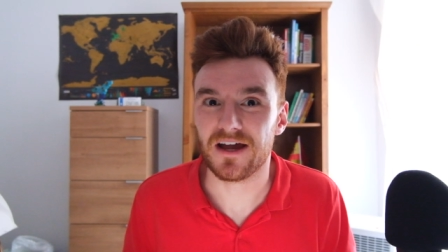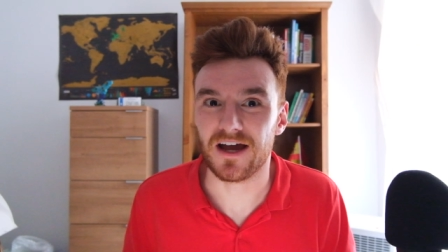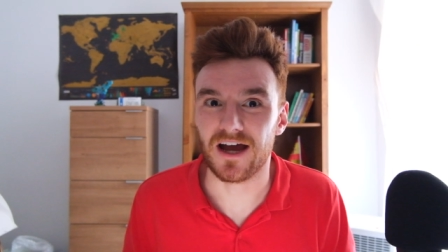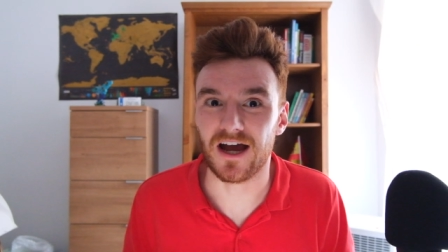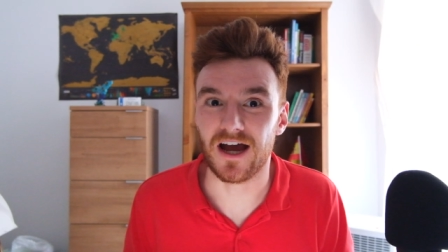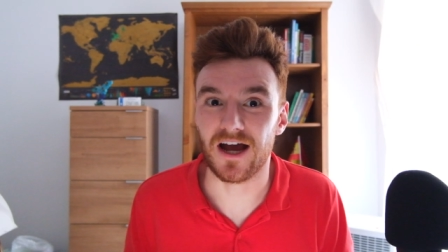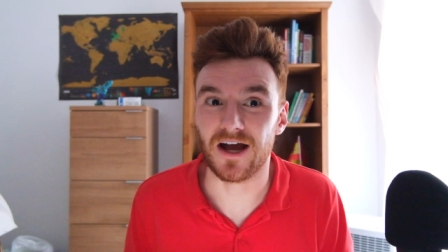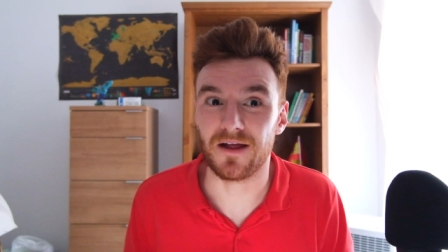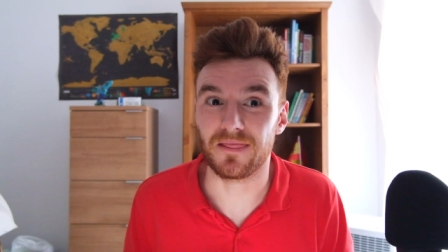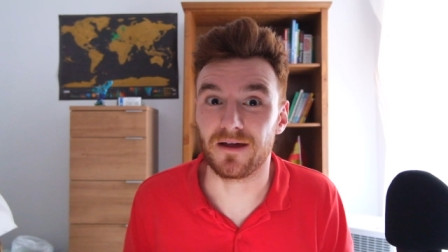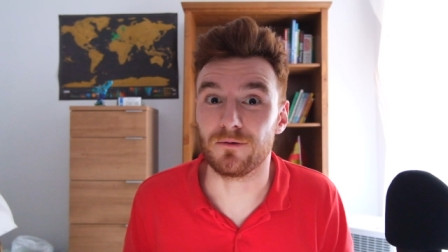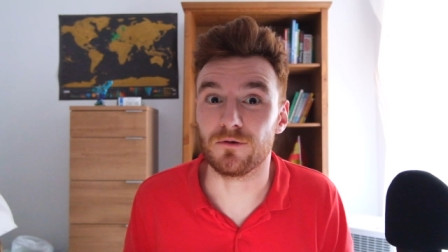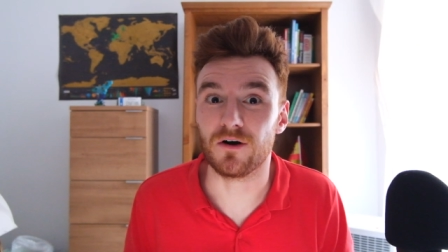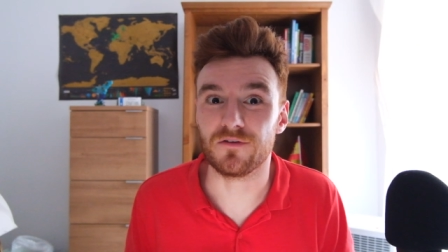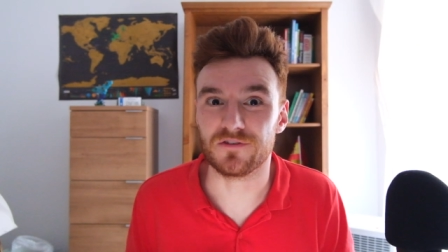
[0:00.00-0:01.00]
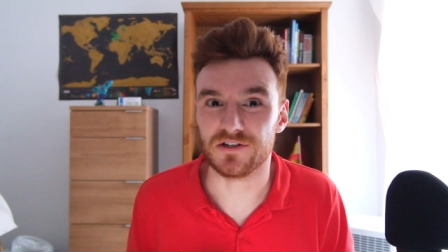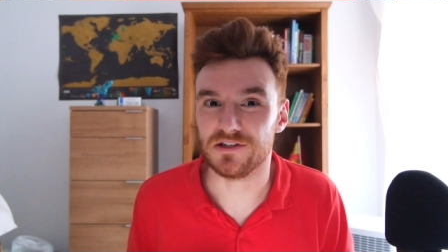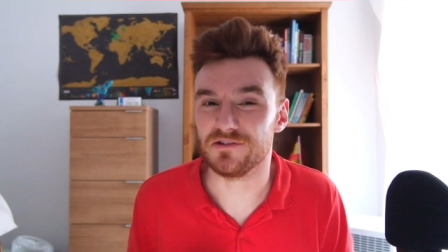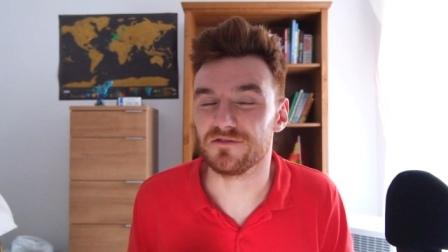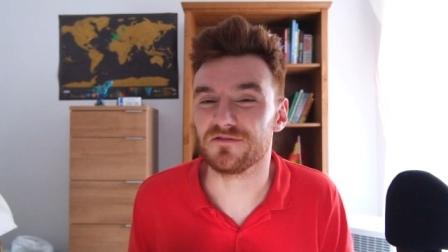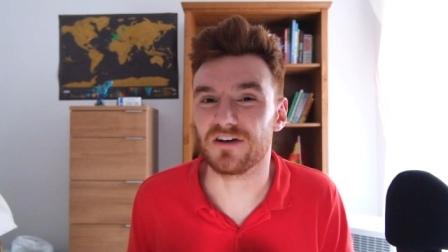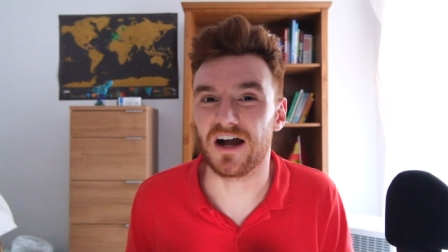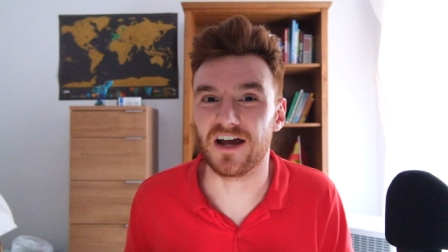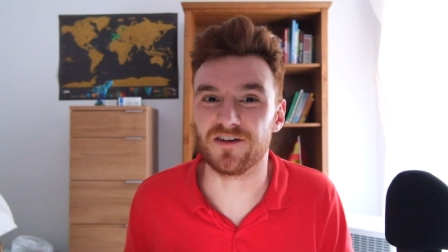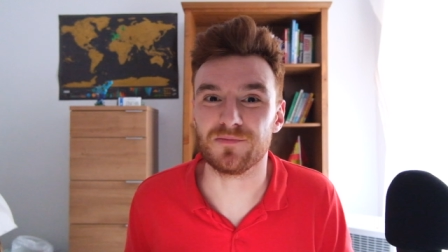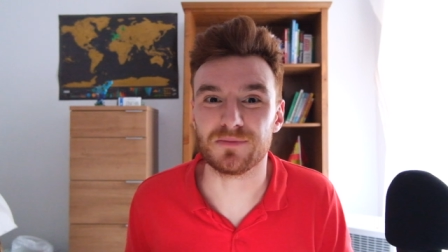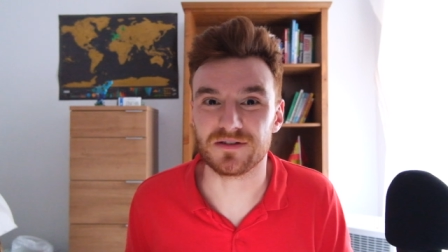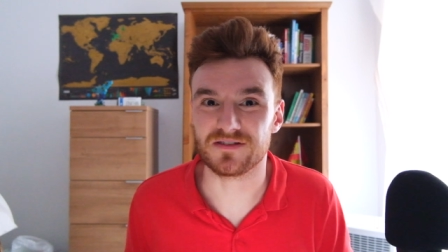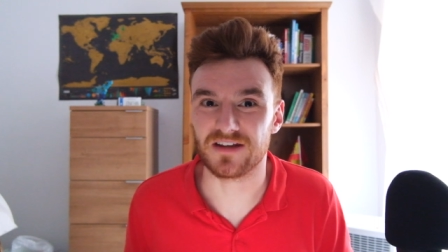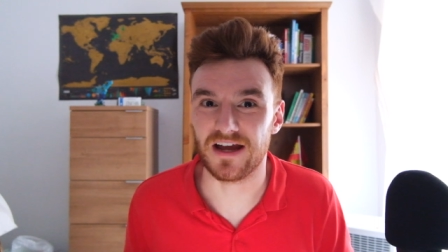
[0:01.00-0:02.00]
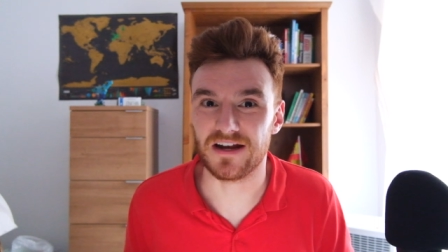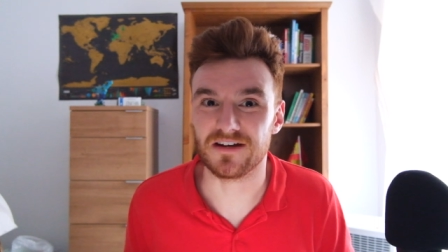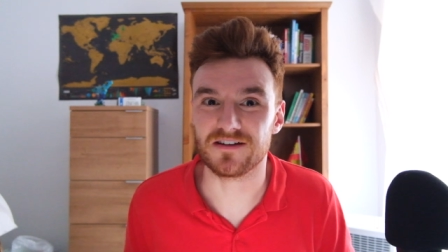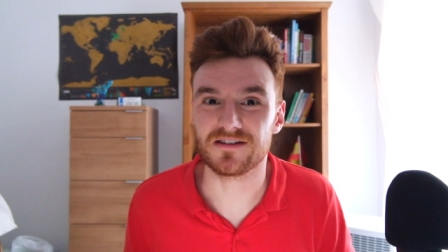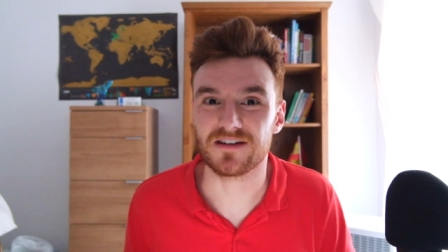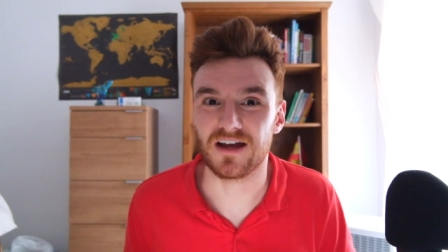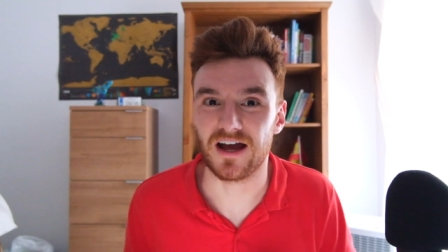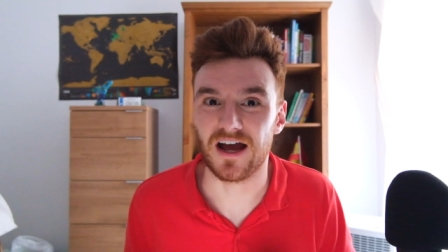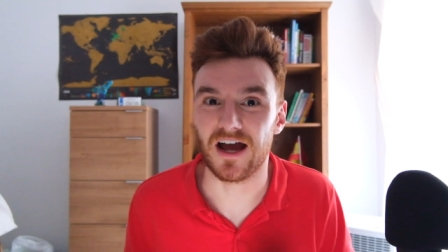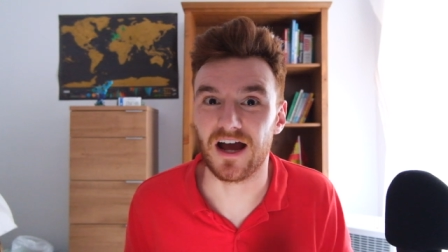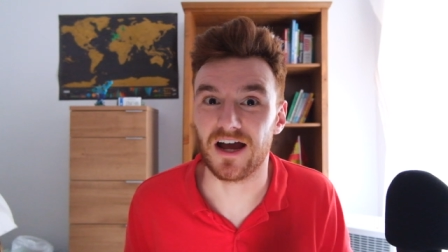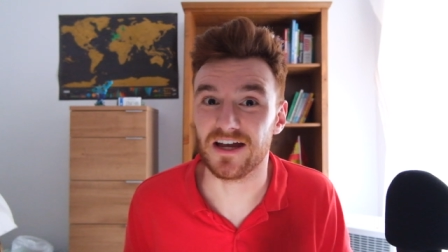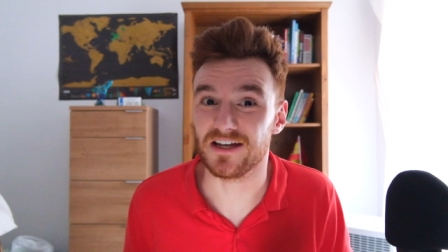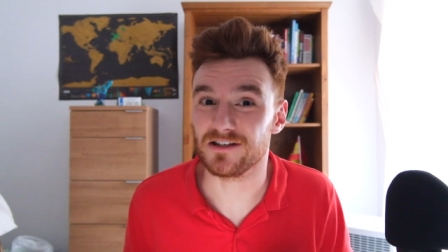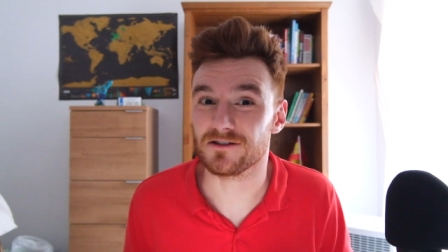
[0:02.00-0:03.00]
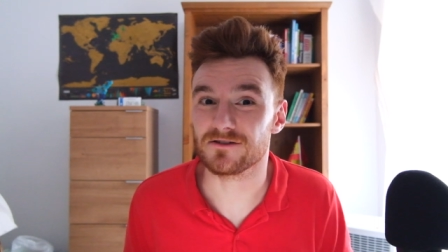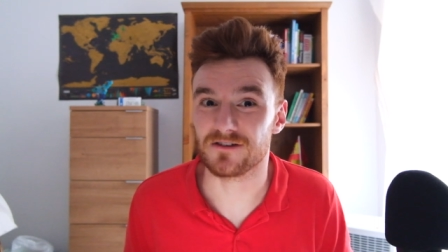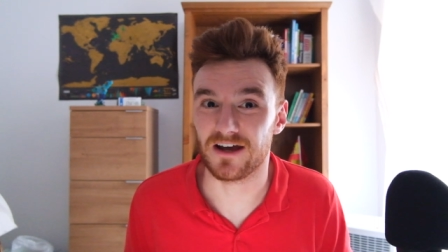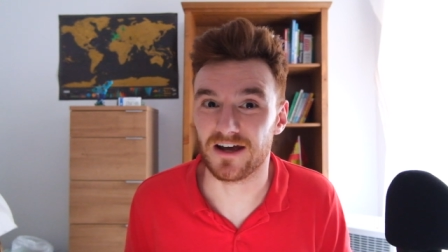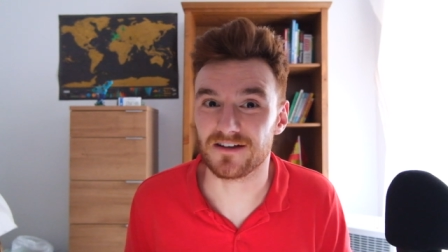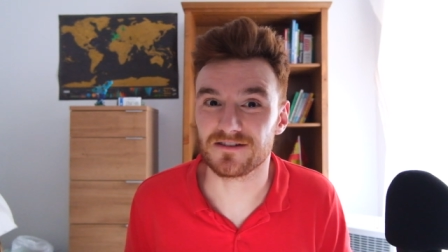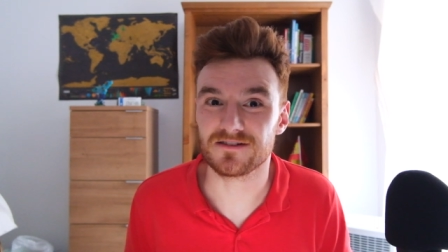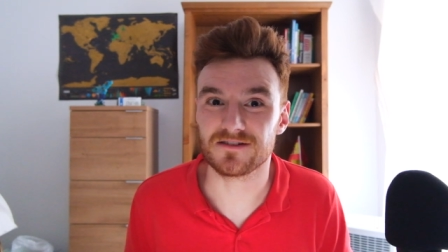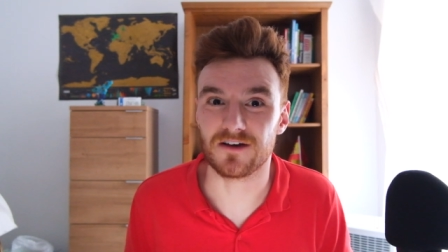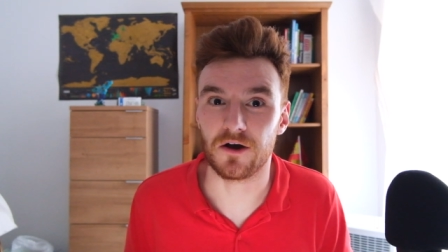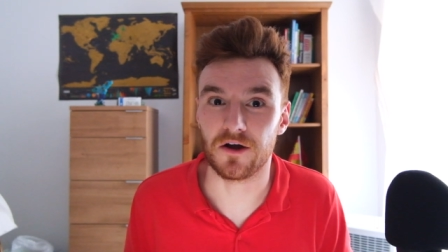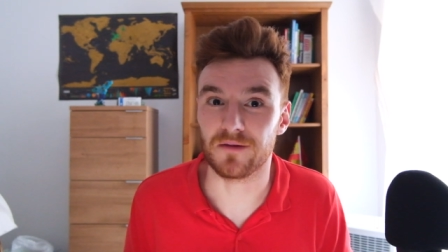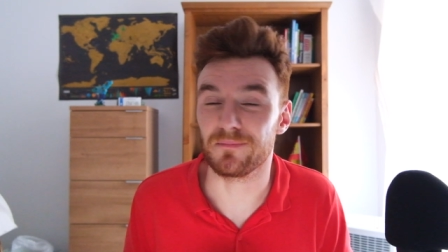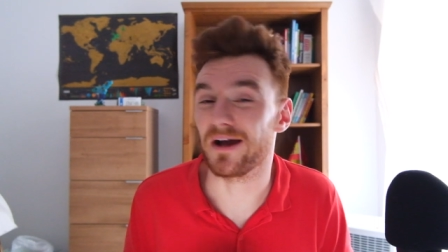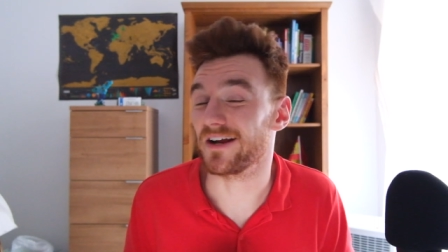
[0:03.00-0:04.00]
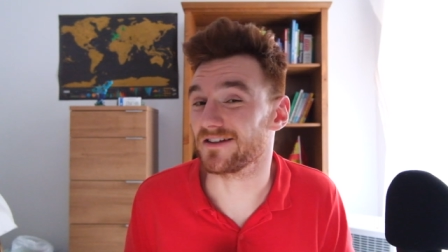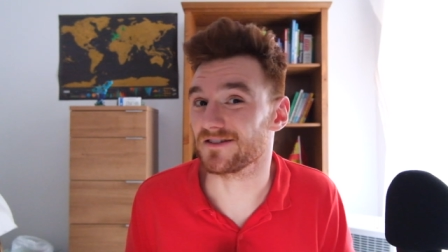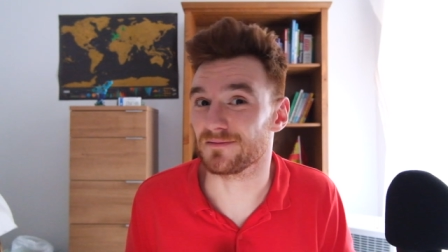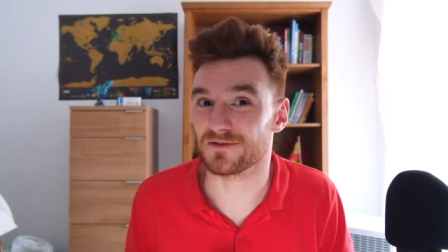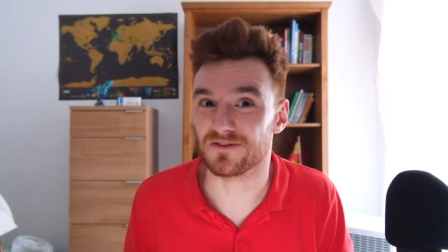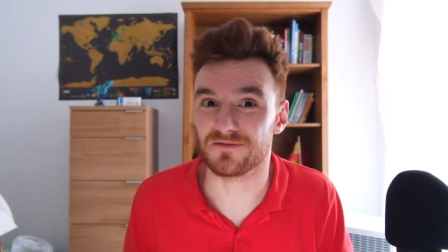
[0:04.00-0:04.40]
uh, that will offer you five percent uh, interest on a balance up to